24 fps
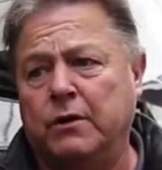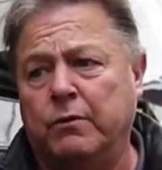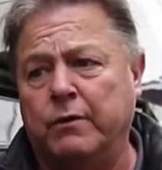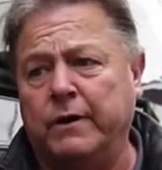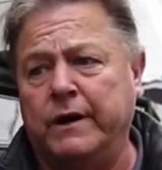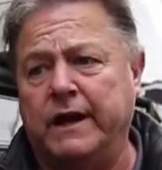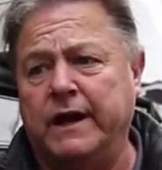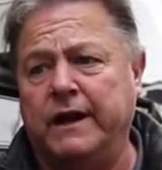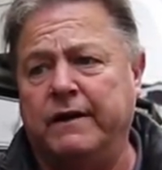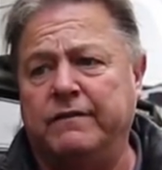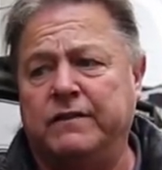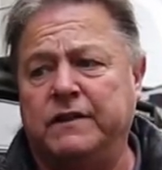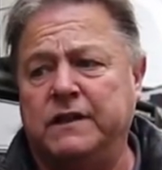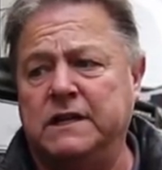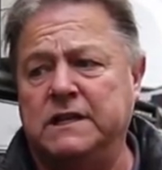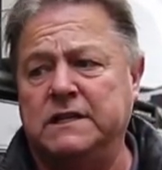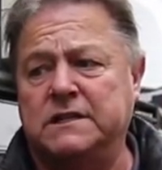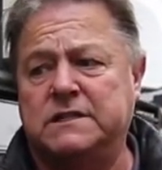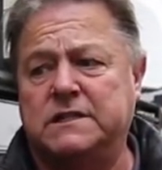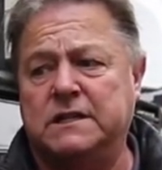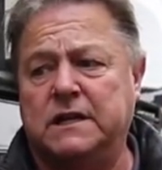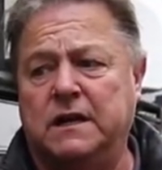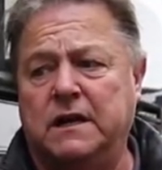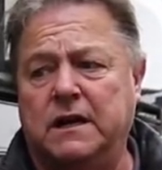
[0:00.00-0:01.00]
We have
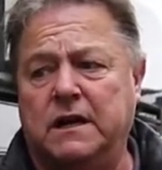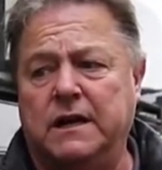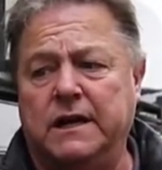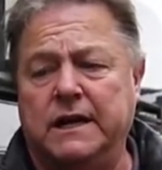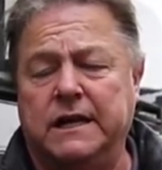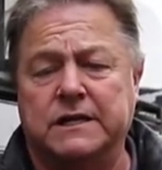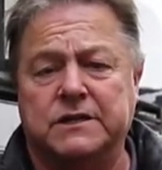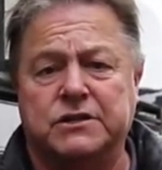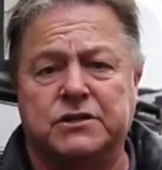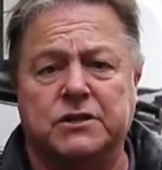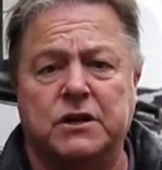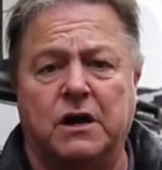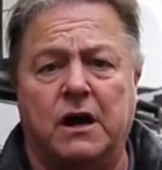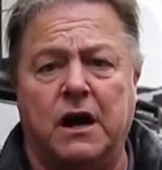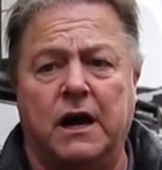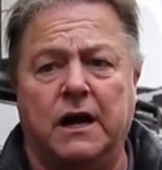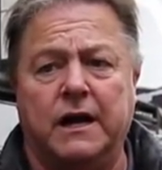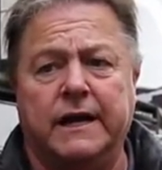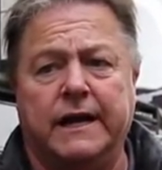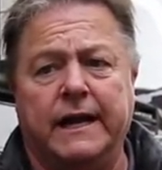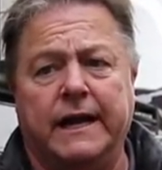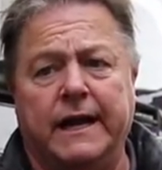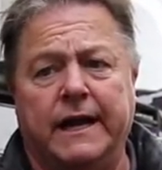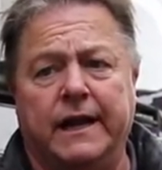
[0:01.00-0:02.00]
these uh, in
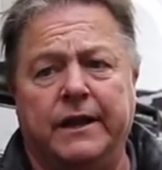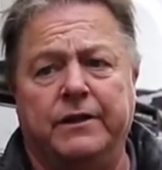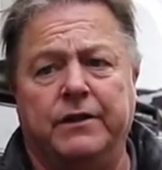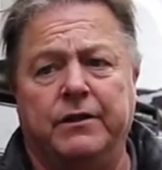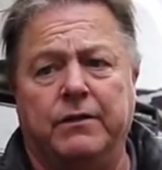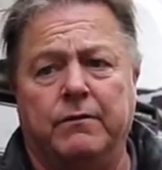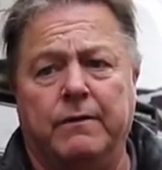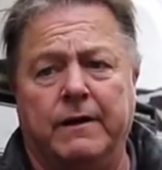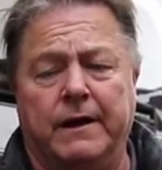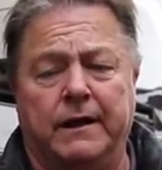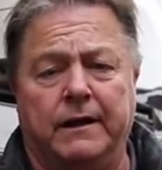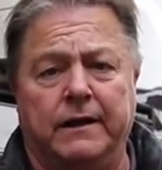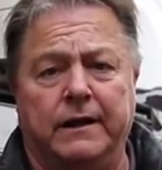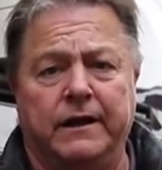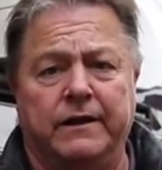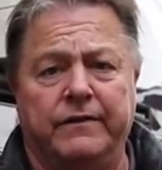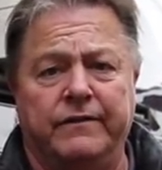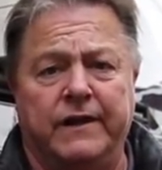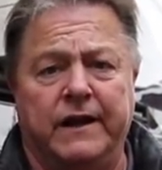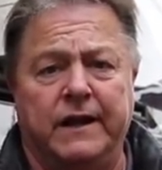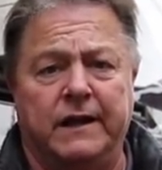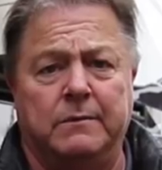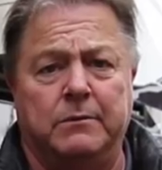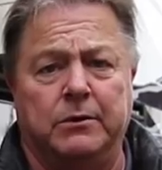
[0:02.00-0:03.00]
stock and they're readily
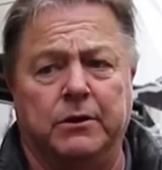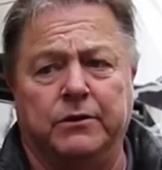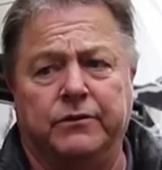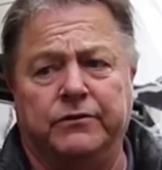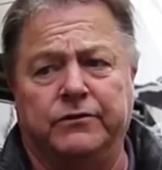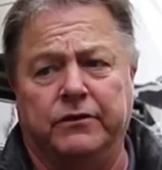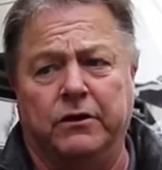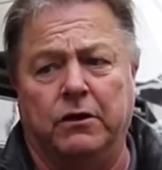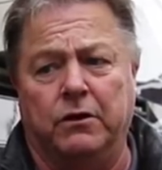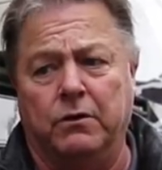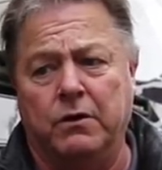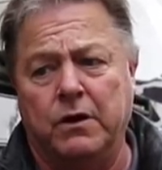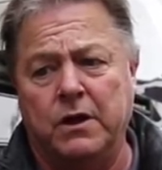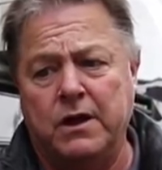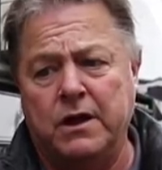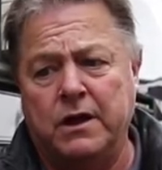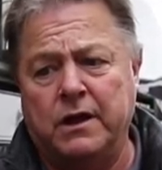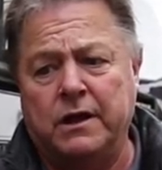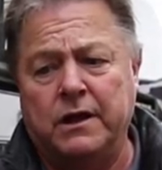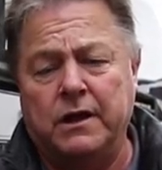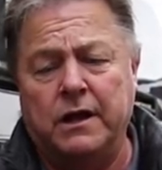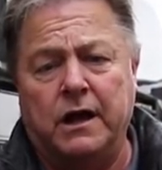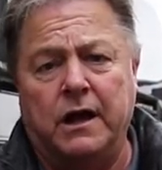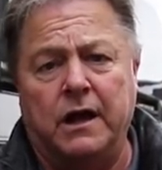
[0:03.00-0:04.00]
available. So
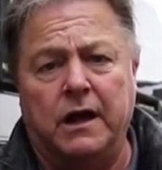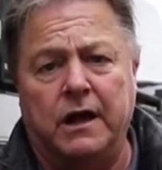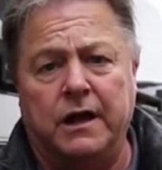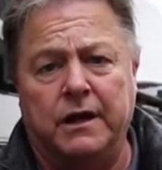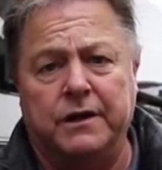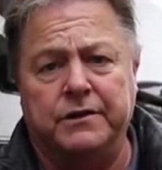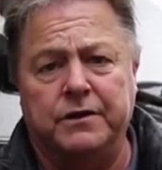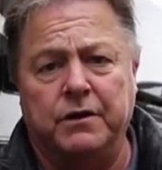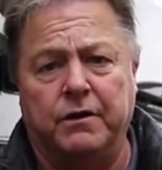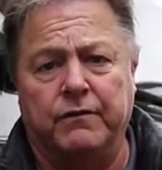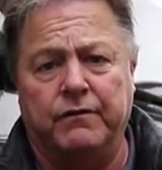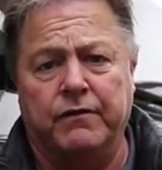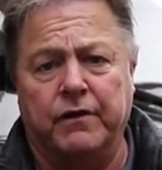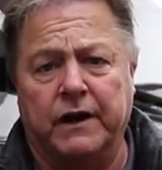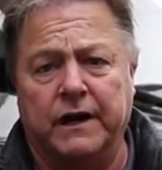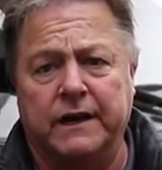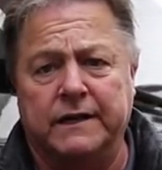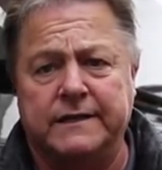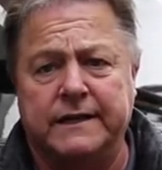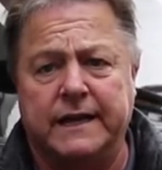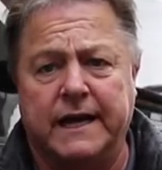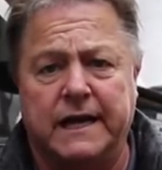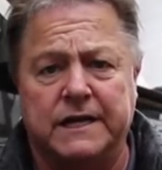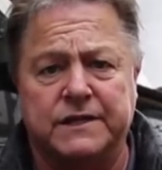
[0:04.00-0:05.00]
uh, don't
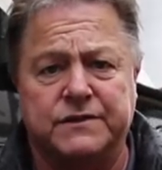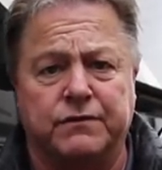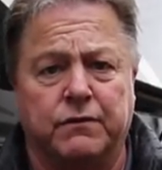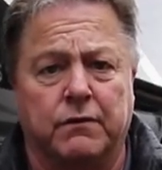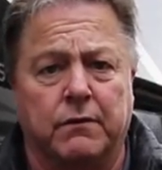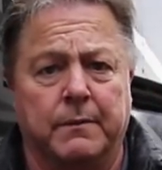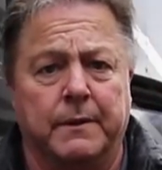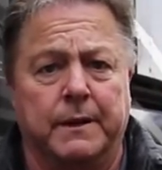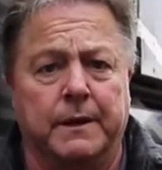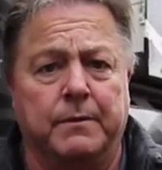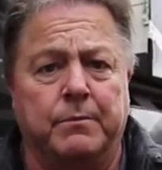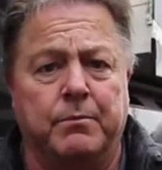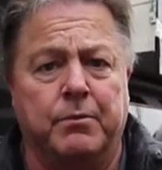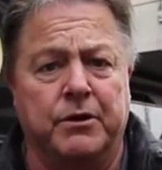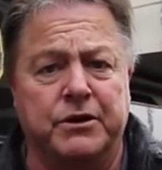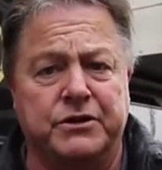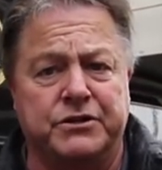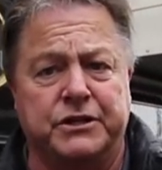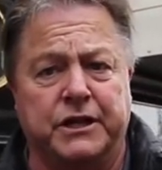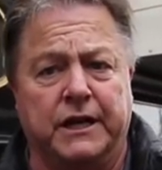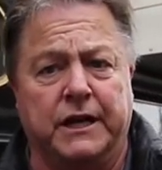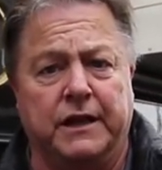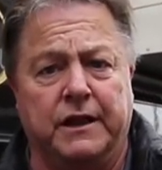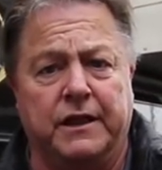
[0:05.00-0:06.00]
forget to ask for me.
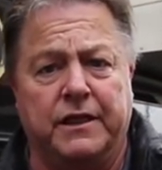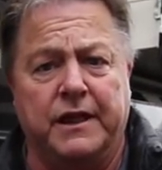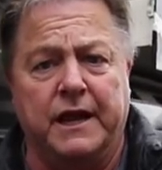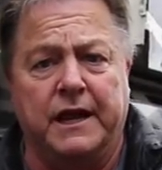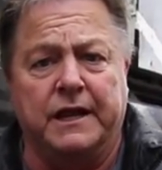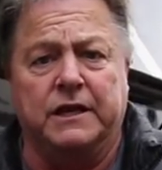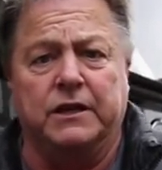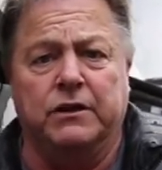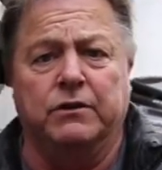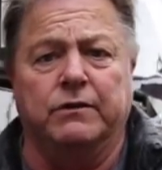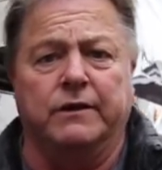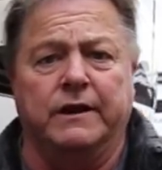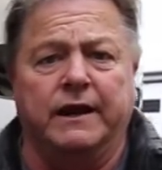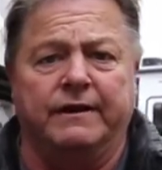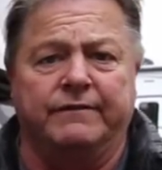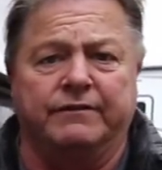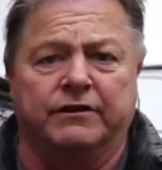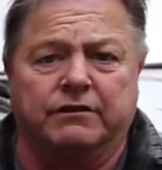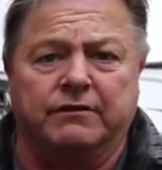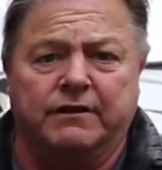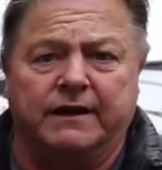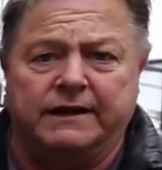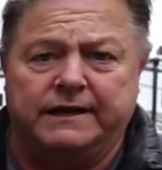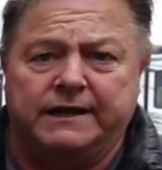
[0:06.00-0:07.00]
Appreciate it. Thank you and have
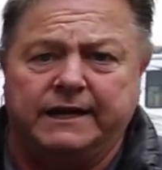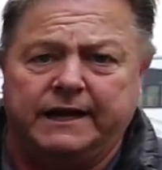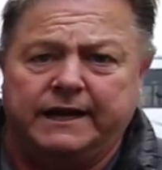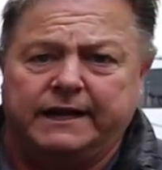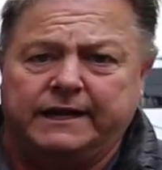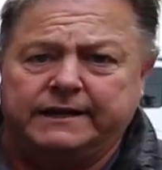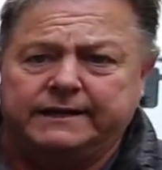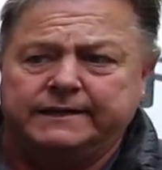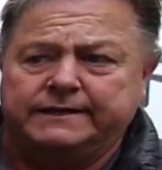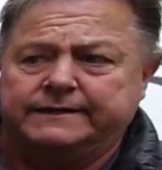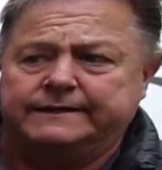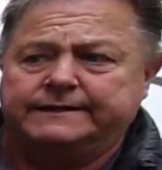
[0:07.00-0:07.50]
a great day.